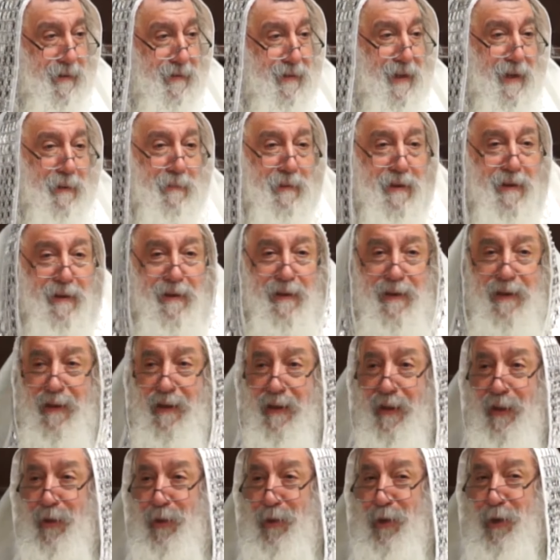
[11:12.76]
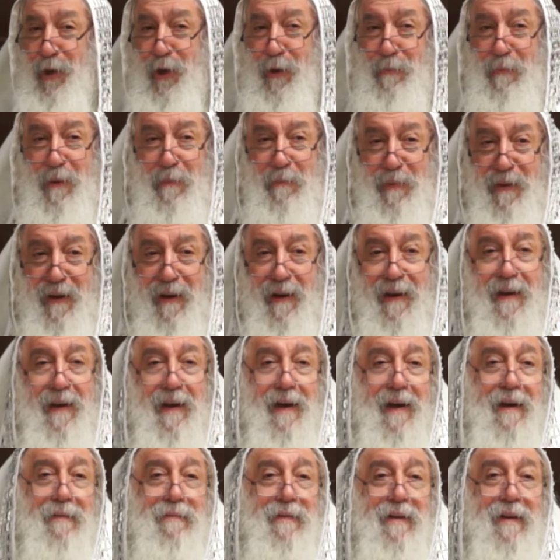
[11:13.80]
Tell me. Yes. Do you remember,
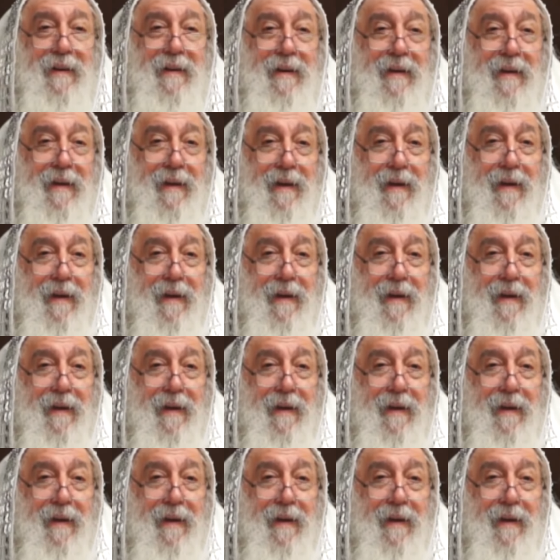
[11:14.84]
Abby?